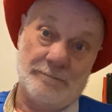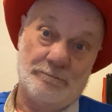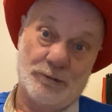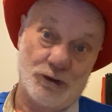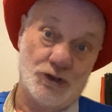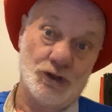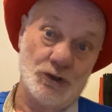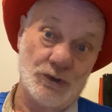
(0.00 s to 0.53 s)

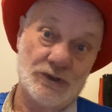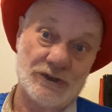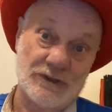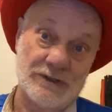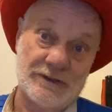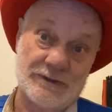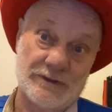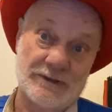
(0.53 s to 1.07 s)

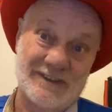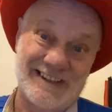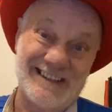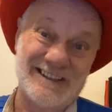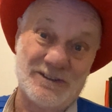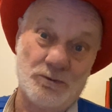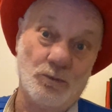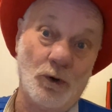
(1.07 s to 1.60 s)
produces
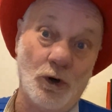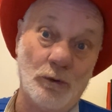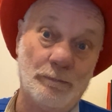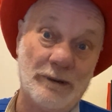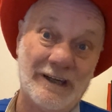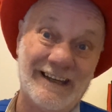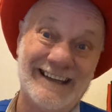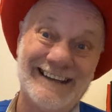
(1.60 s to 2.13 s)
these
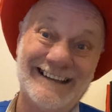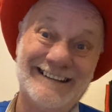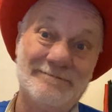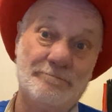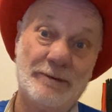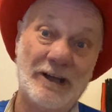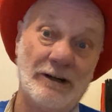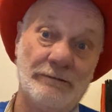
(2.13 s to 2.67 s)
well-being
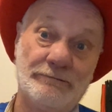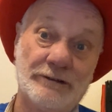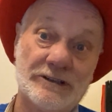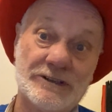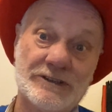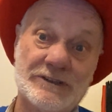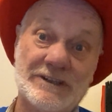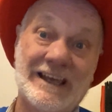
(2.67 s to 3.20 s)

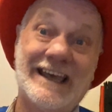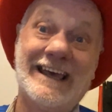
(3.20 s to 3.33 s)
benefits